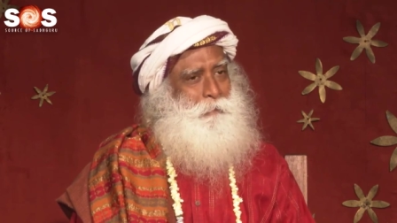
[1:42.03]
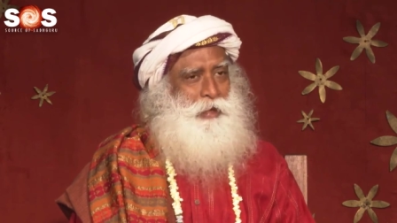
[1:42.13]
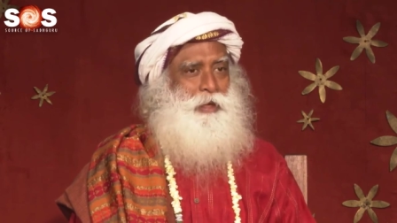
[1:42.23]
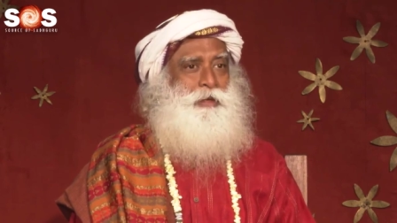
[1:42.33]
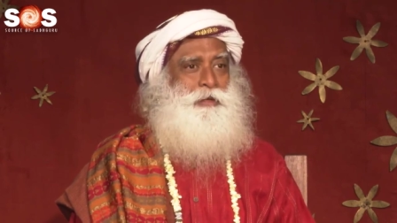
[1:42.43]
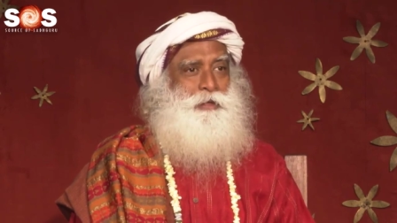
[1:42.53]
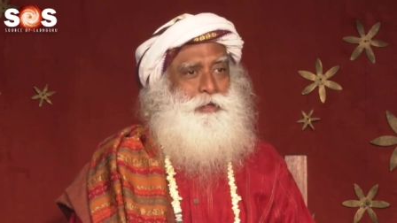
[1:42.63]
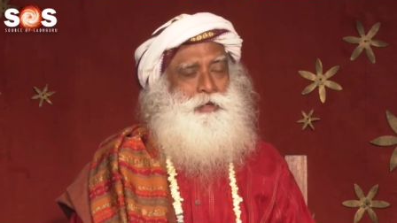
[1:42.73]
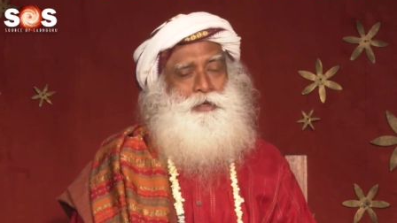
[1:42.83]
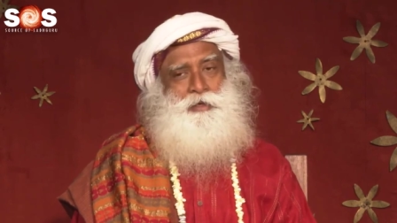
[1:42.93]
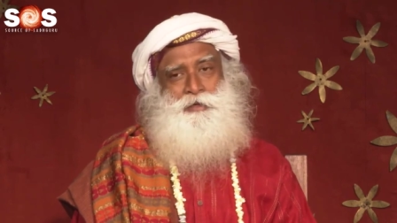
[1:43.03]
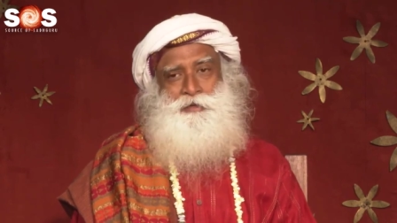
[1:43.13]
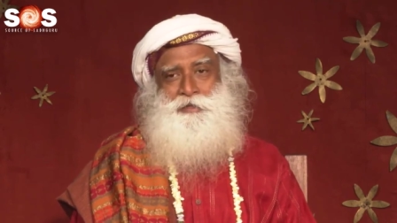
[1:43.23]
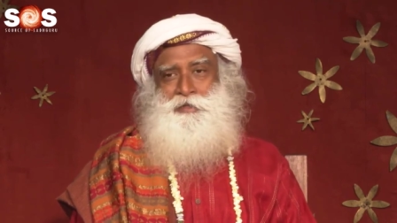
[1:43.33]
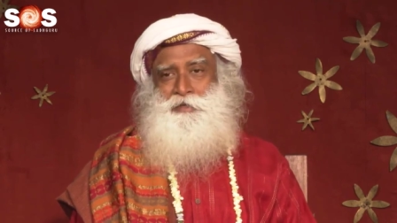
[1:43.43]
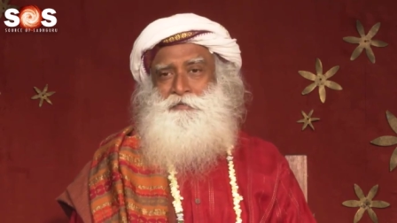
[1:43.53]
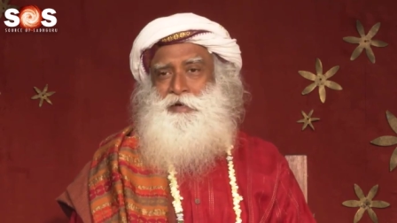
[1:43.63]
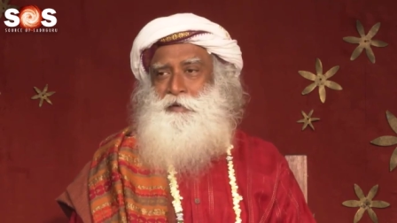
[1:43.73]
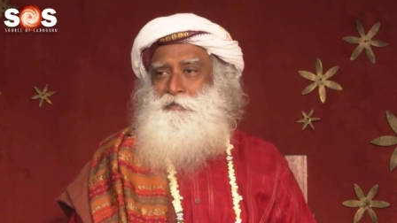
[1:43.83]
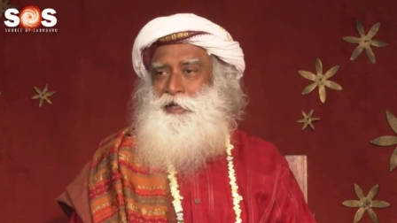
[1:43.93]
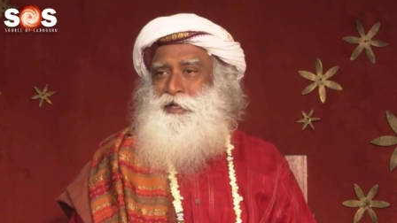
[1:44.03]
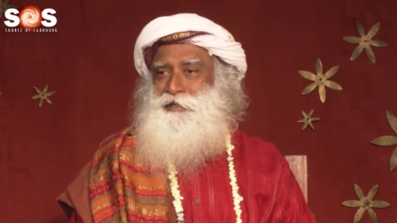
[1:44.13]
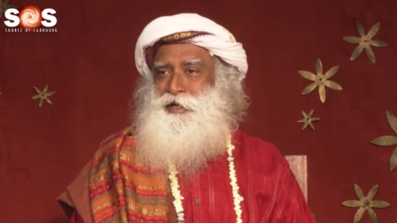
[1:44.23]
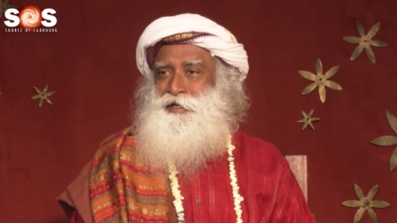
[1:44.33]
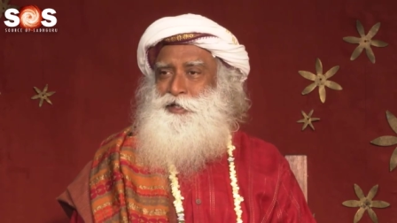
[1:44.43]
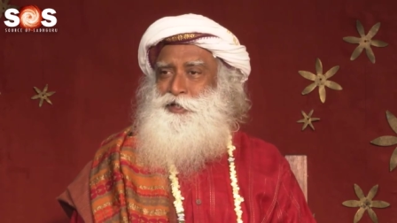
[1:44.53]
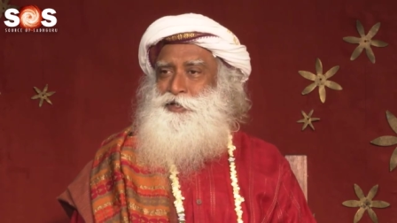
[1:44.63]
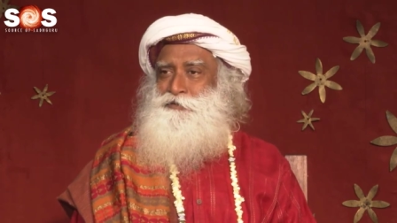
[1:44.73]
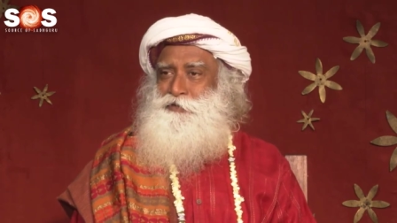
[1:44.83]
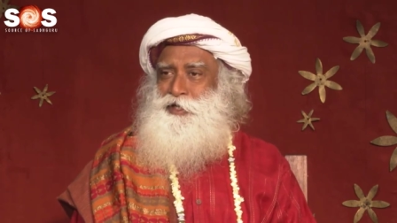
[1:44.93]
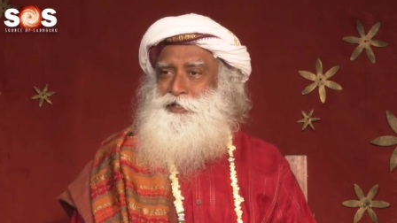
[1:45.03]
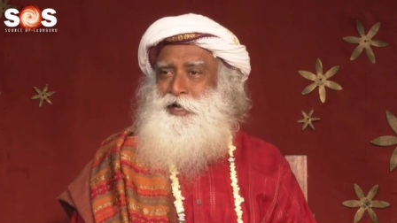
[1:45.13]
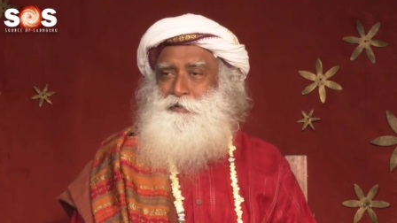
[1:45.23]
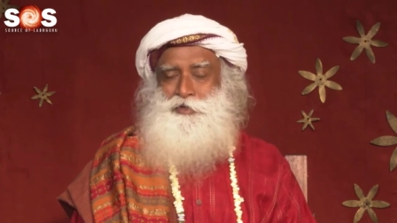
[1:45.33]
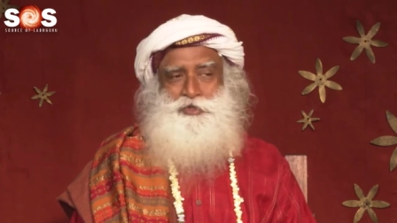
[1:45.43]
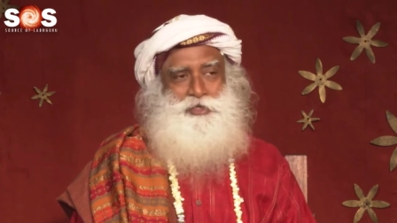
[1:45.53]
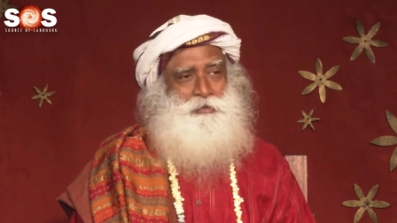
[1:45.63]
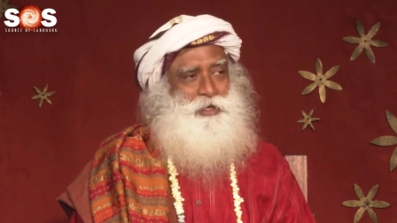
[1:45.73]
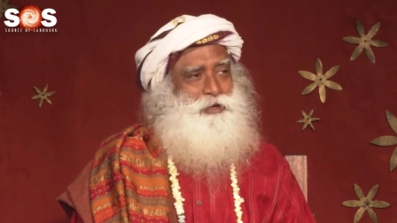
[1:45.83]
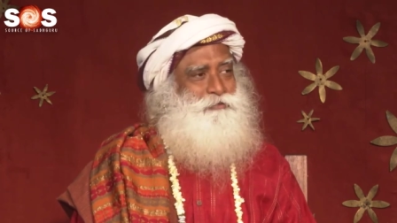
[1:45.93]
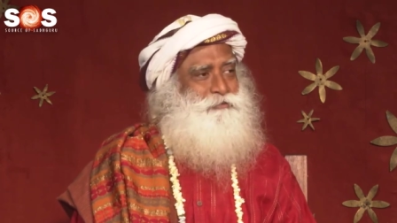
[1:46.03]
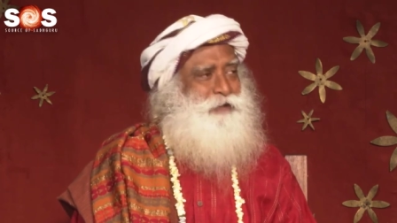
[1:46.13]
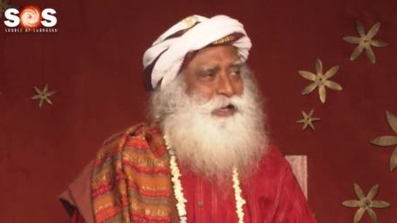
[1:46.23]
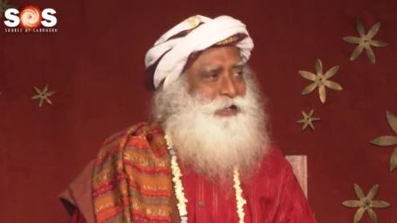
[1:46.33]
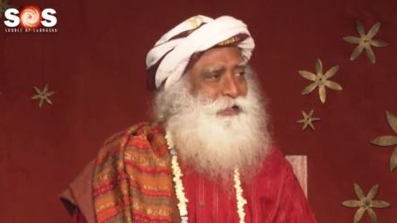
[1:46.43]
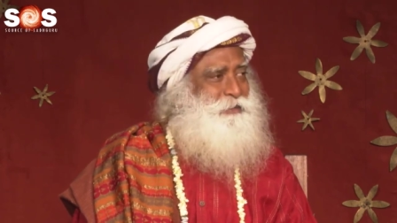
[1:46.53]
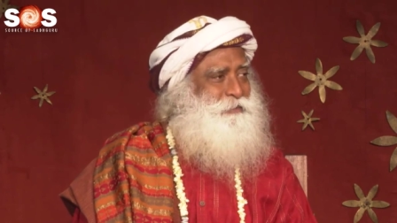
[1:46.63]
And from 8, 9 years of age, I was dreaming of flying.